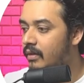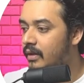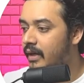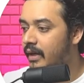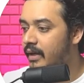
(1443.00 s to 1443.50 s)

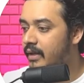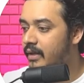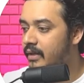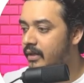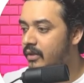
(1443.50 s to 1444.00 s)
and
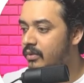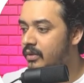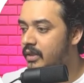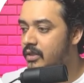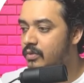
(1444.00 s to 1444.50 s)
into
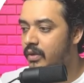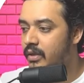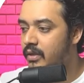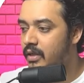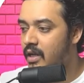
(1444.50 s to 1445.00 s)
this
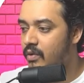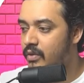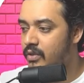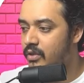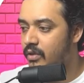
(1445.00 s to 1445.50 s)
one, now
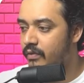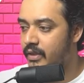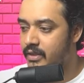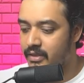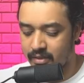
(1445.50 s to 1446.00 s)
instead of
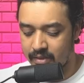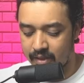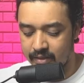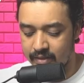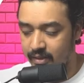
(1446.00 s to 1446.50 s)
this,
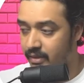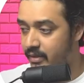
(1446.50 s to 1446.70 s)
I say